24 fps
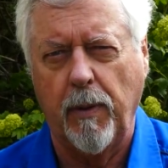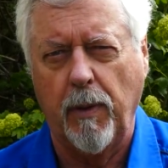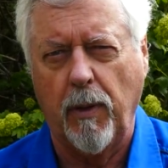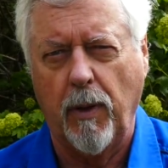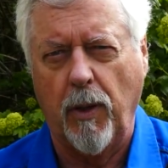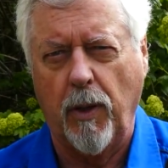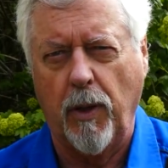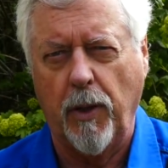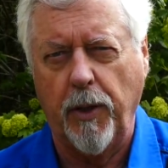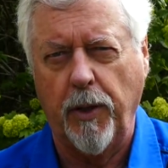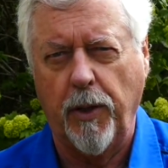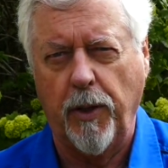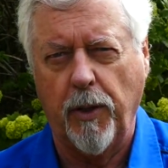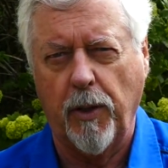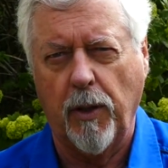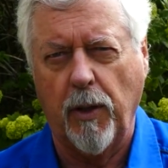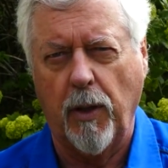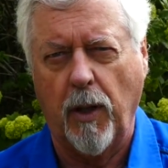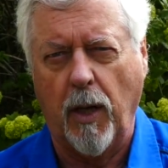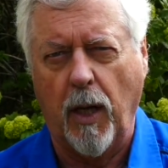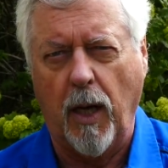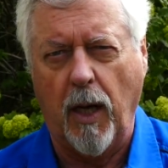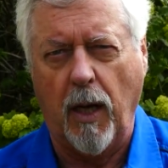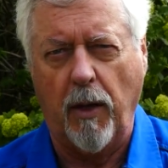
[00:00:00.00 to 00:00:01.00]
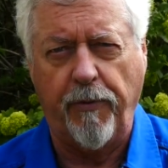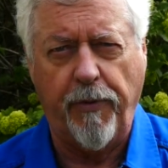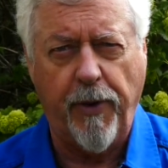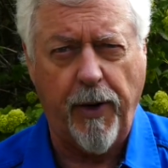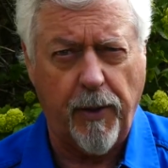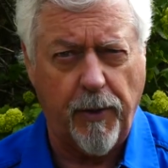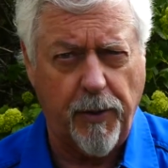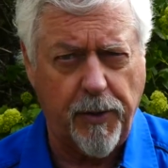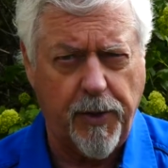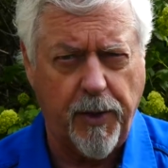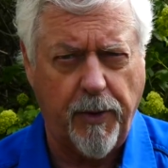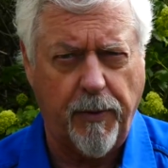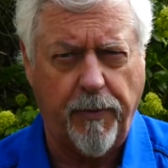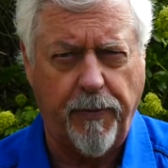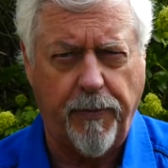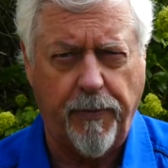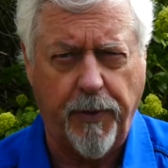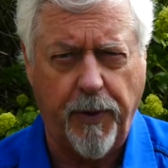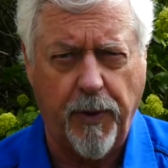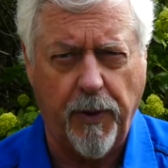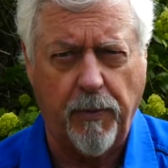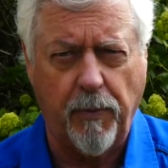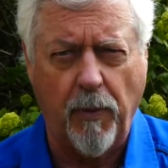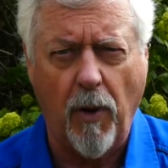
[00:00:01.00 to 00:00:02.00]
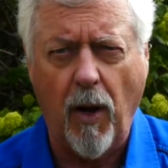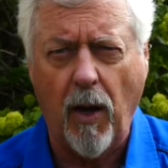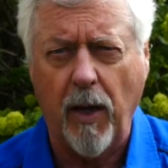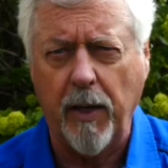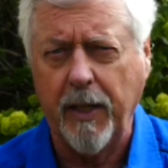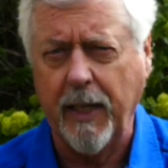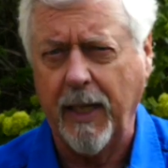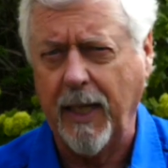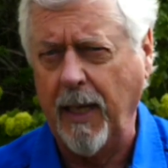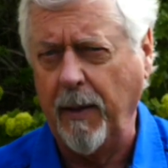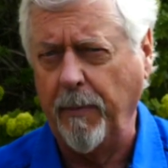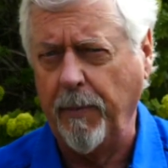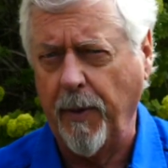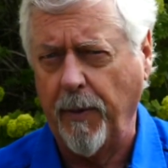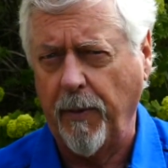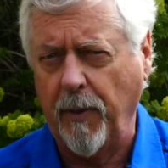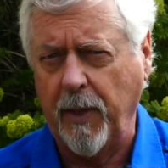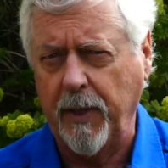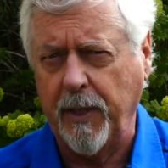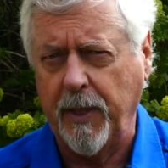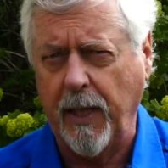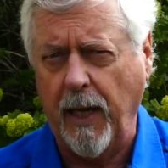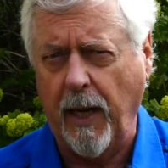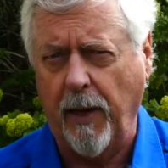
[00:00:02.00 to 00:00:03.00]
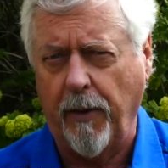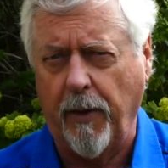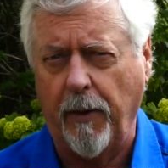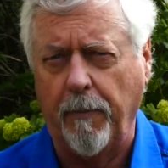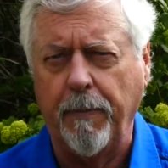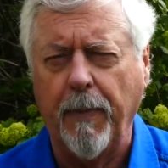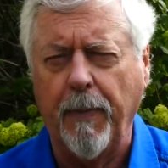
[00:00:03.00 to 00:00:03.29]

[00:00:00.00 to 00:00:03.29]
on your ferrules of your rod to keep the rod together?